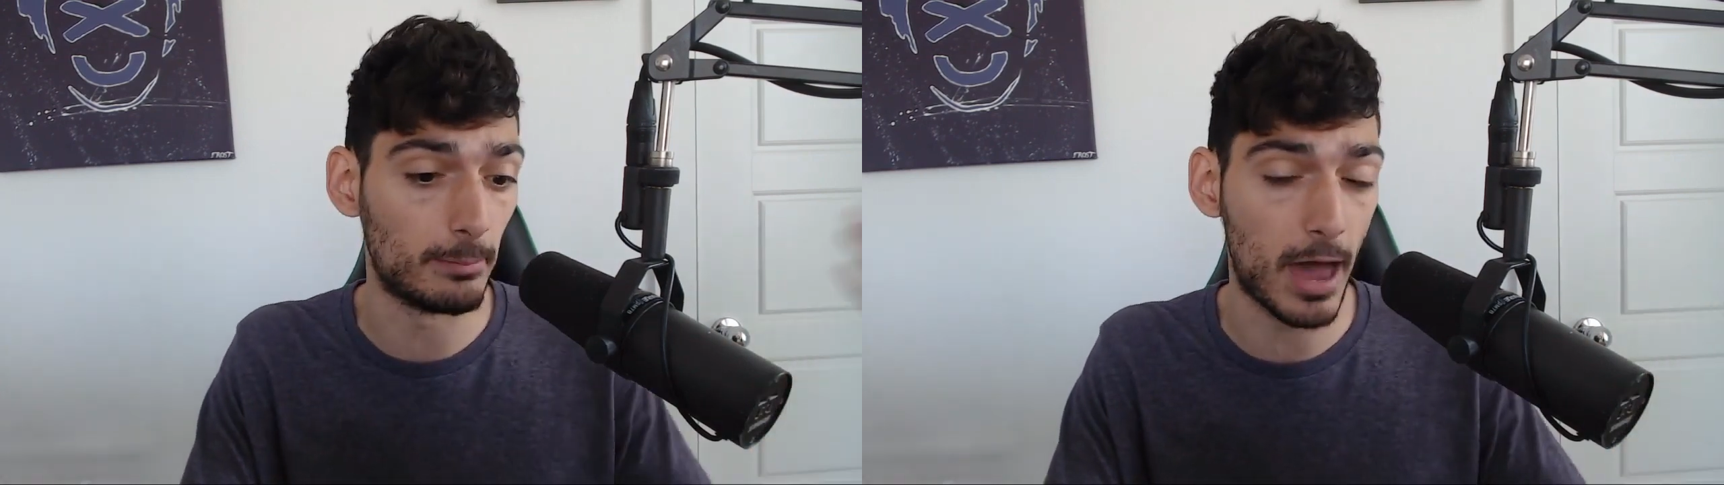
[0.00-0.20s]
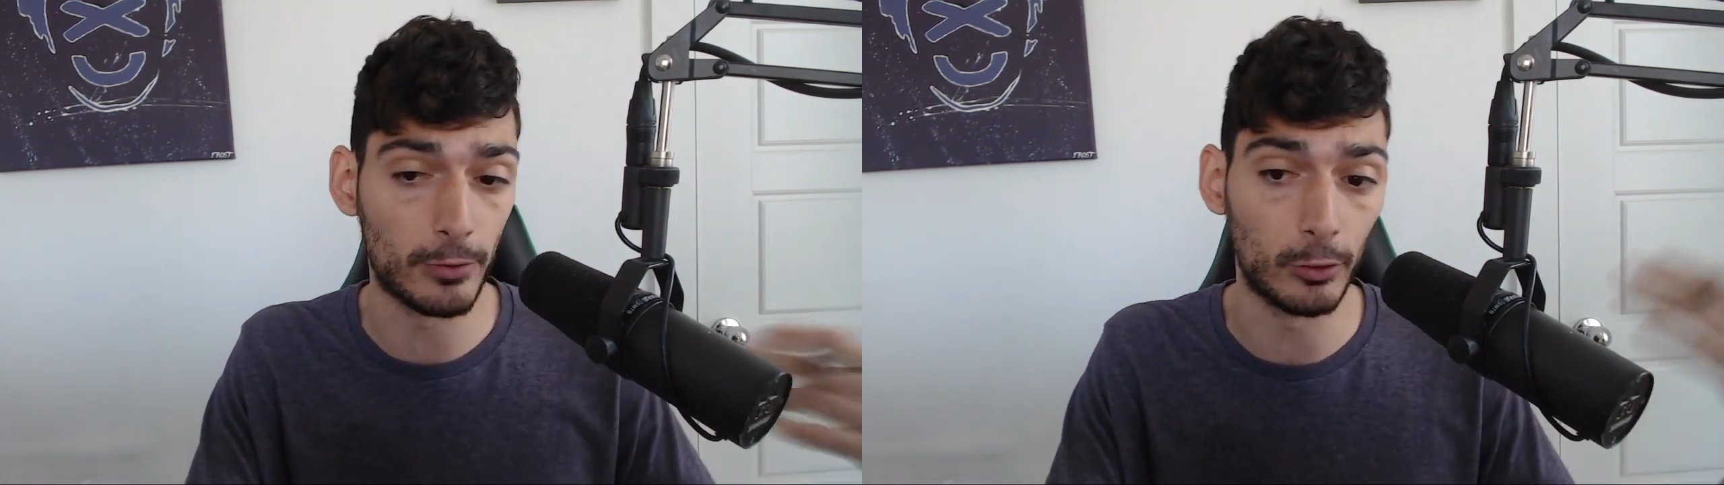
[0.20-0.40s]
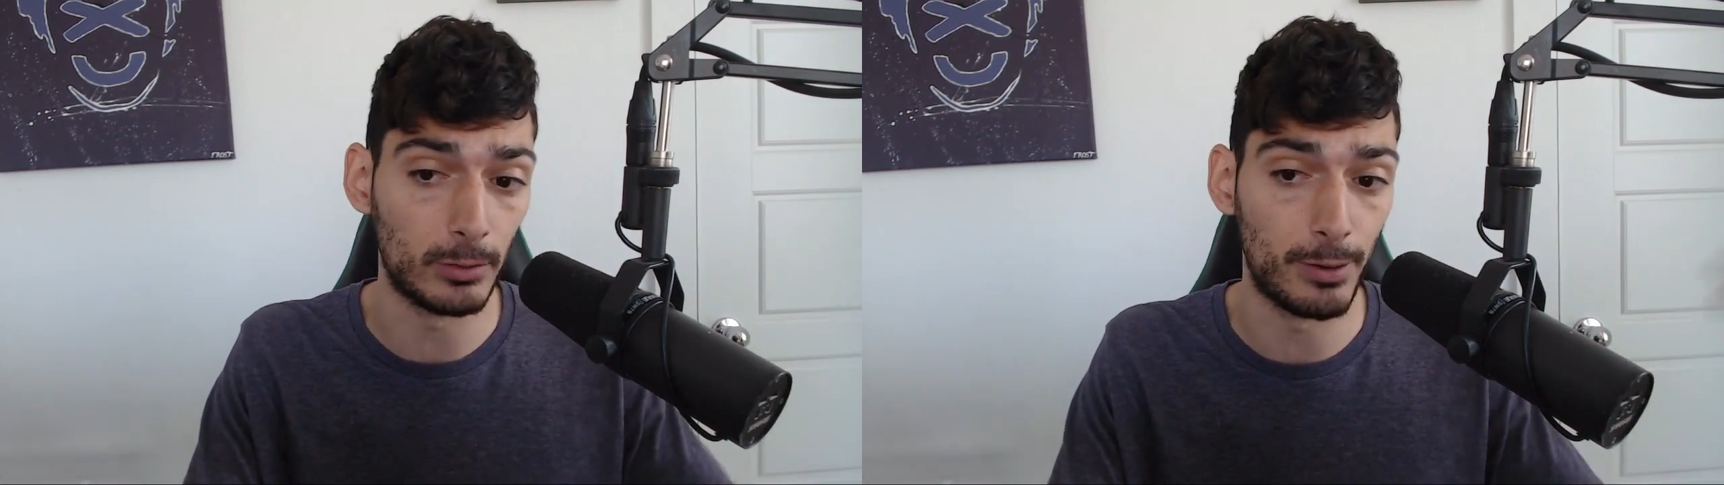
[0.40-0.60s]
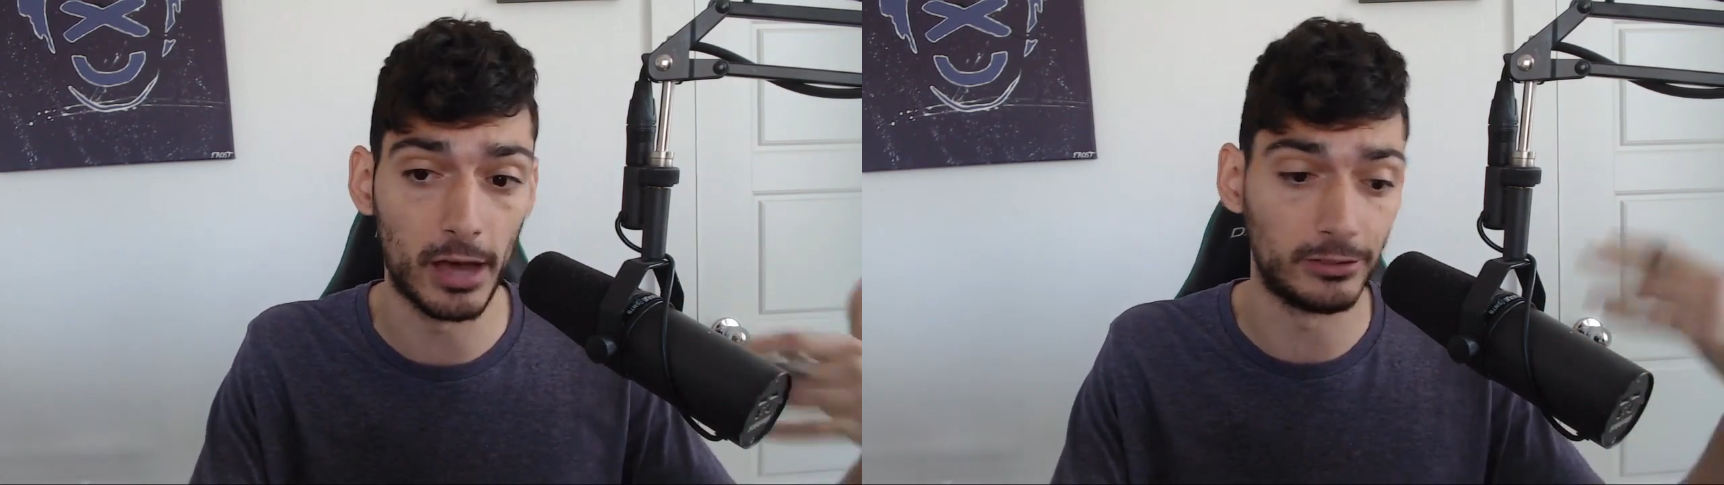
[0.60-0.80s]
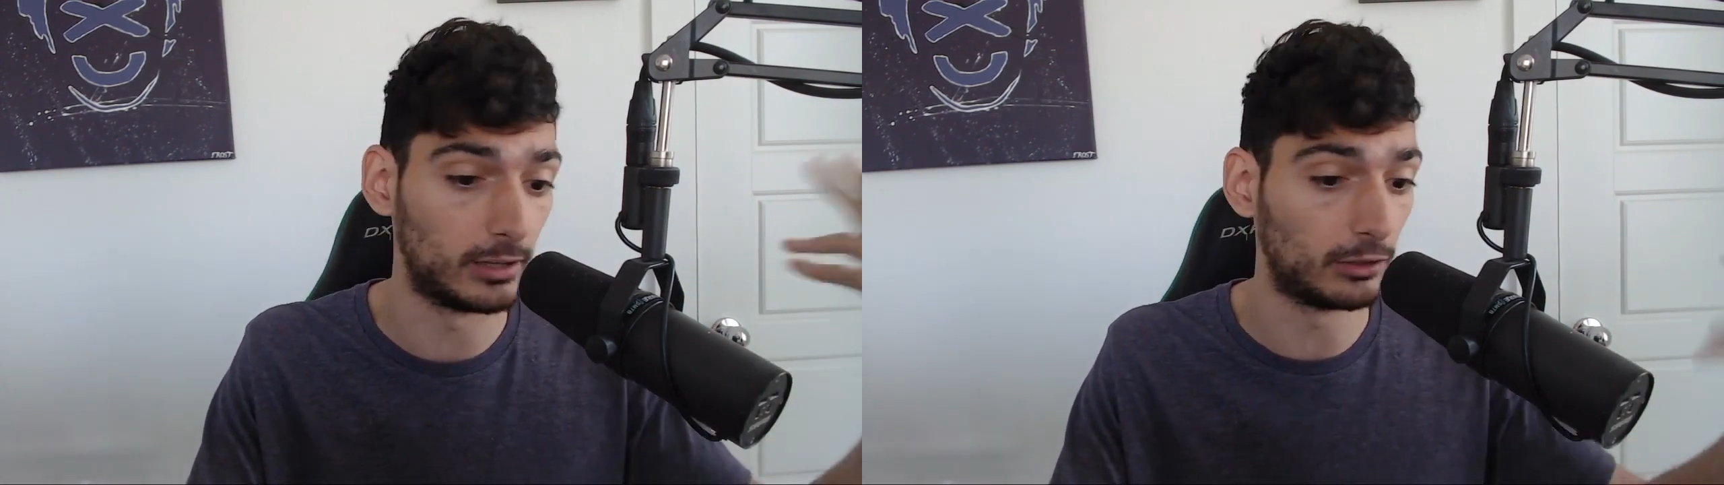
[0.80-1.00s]
Macaroni and
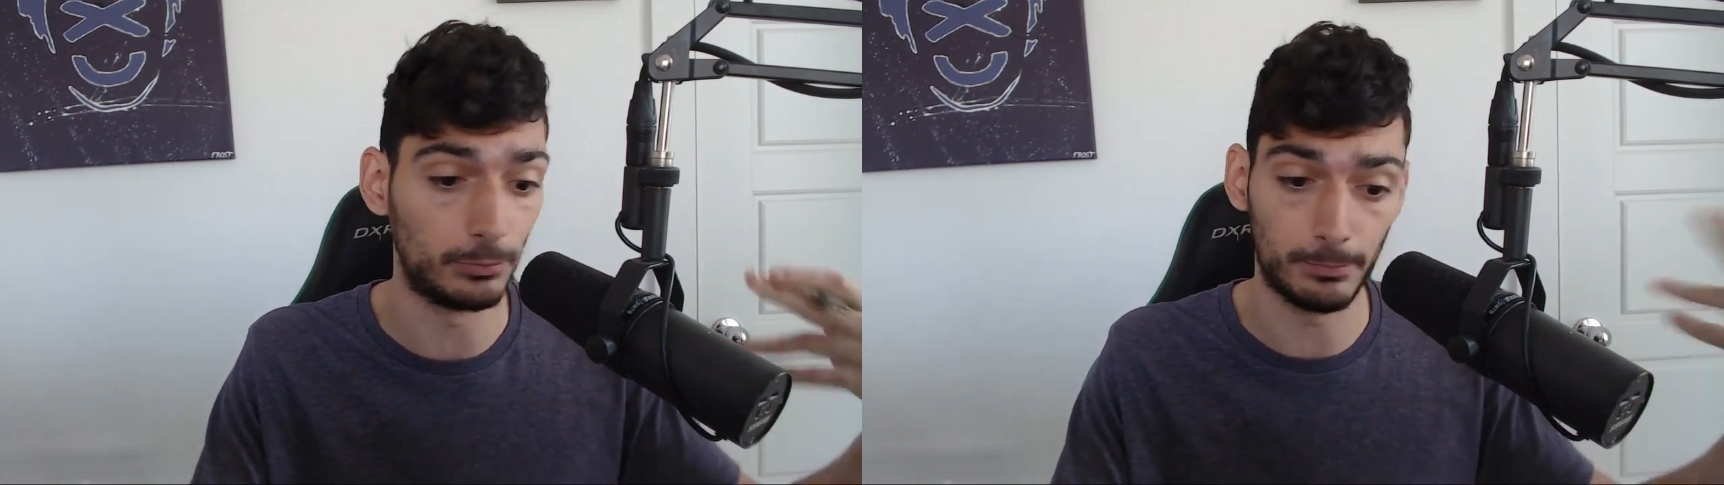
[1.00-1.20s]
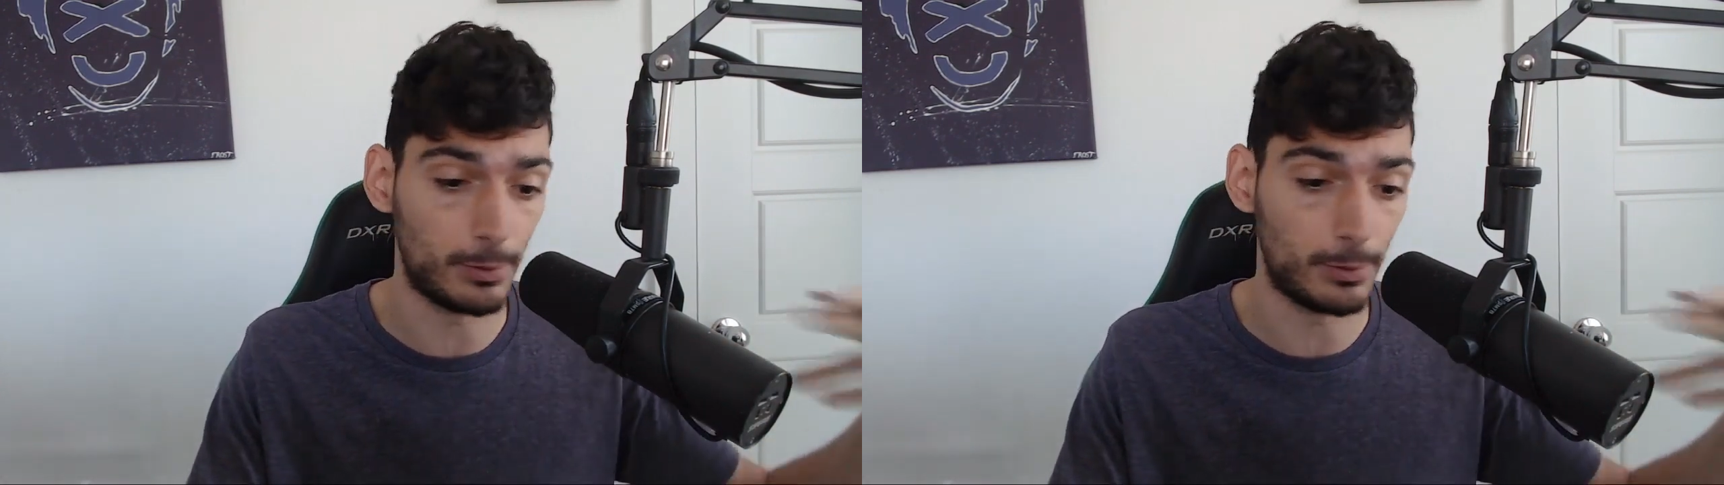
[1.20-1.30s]
pasta. That's